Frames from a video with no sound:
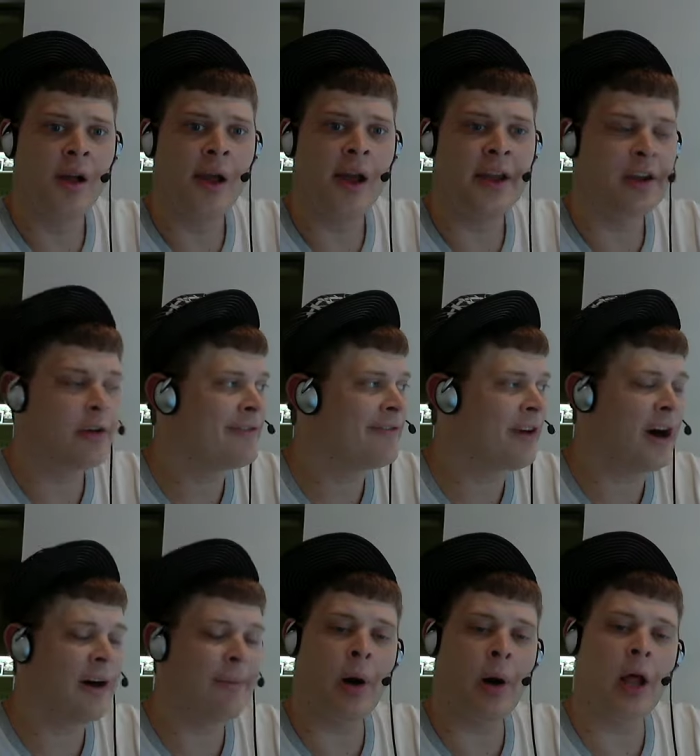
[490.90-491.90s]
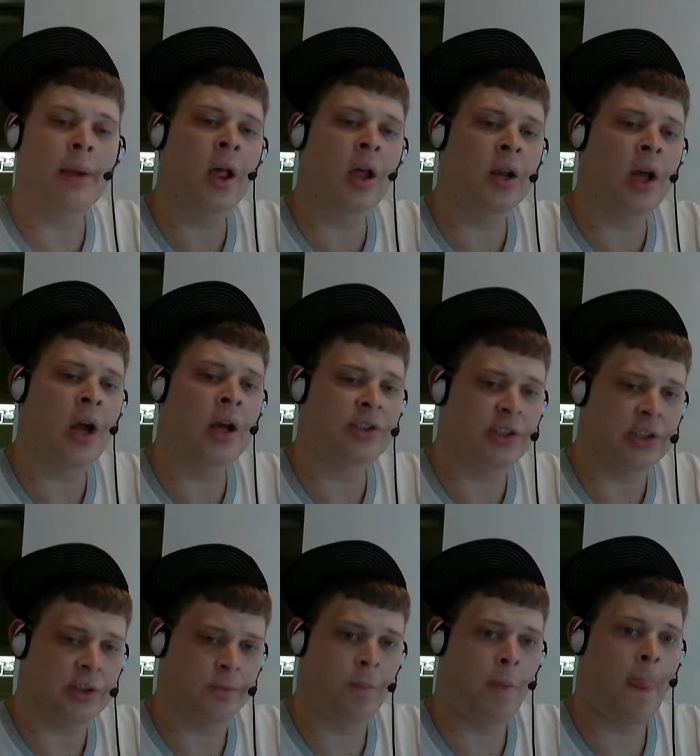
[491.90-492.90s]
And he fought Paulie Malignaggi.
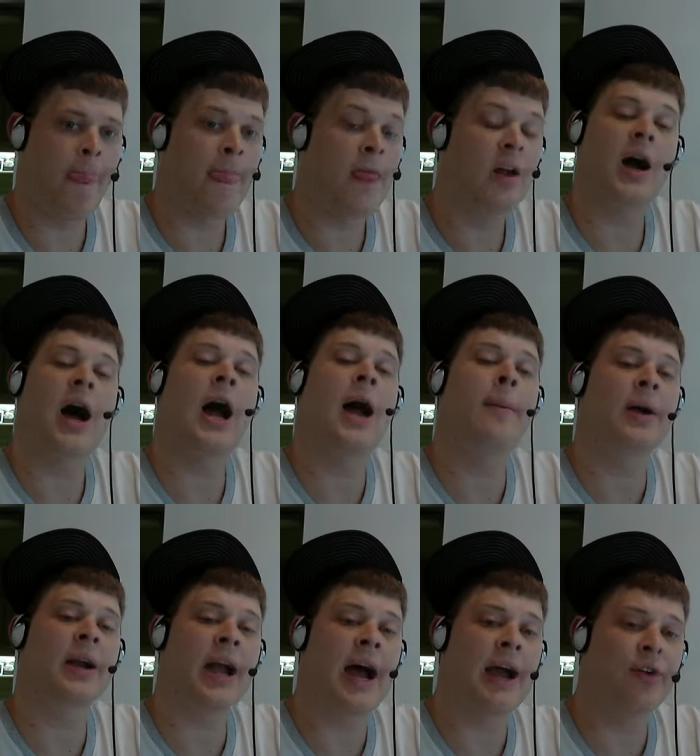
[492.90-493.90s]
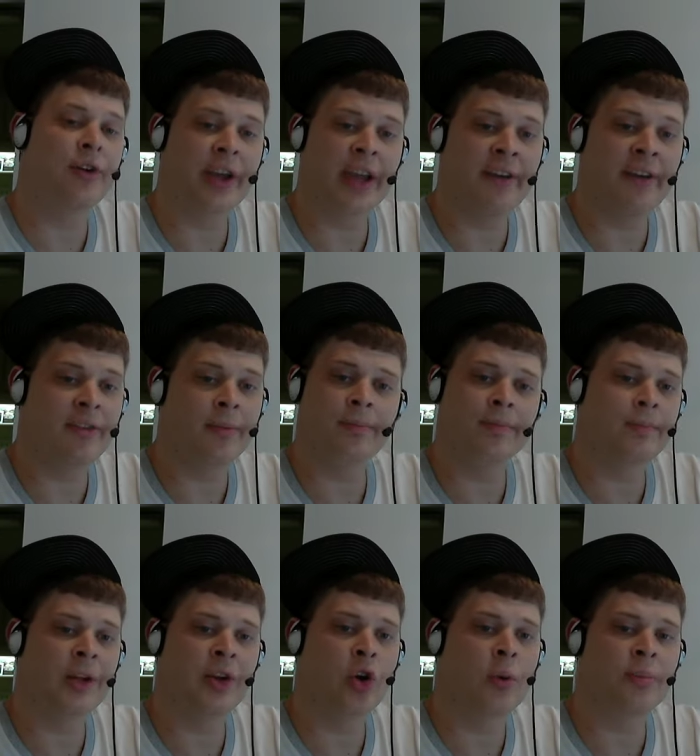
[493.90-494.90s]
I'm a guy who will give him
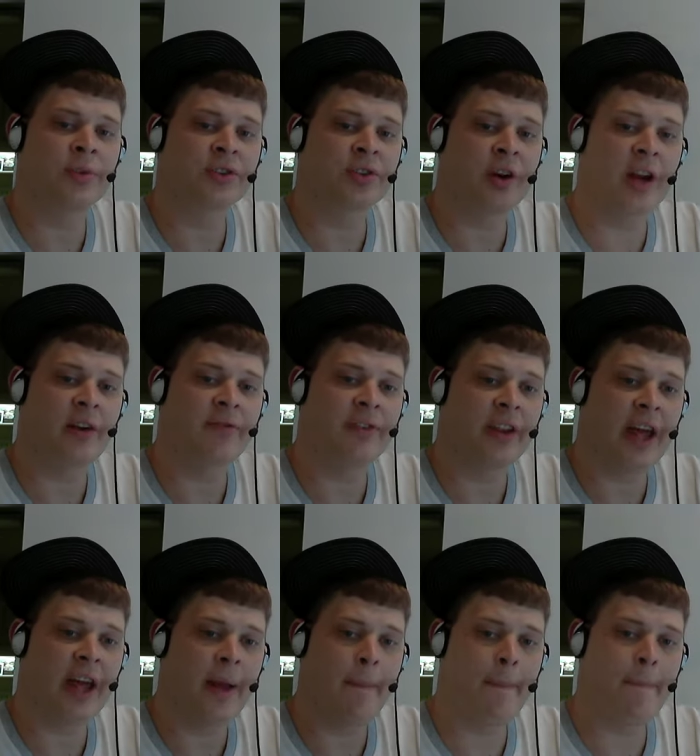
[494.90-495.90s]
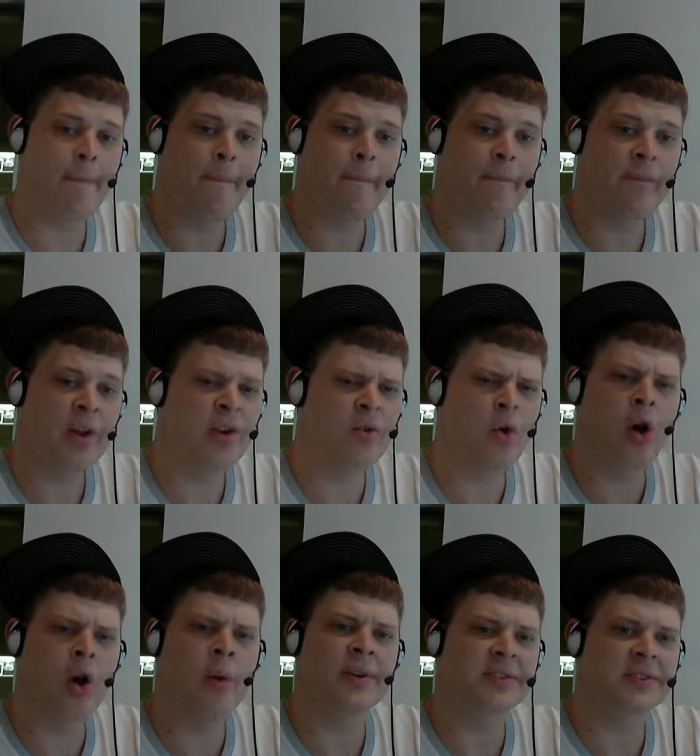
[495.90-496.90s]
enormous credit for that,
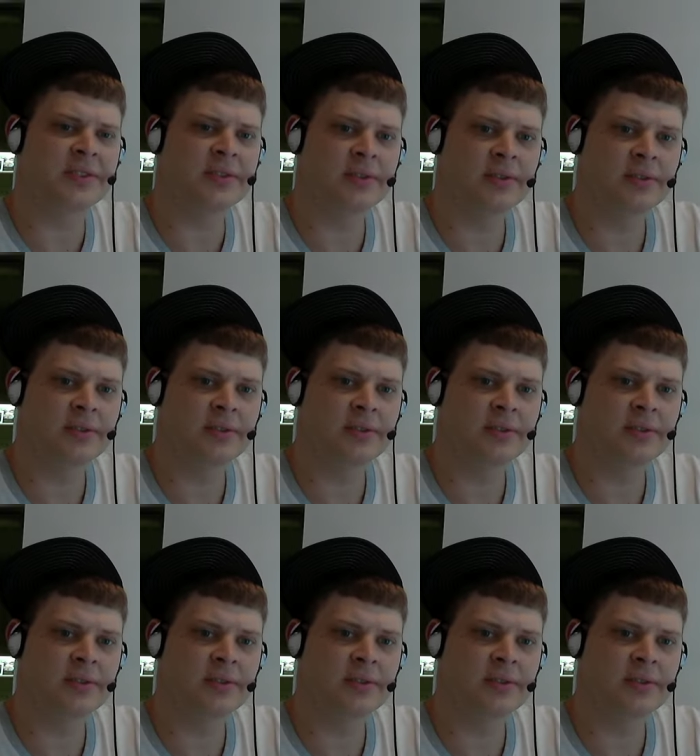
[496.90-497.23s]
enormous.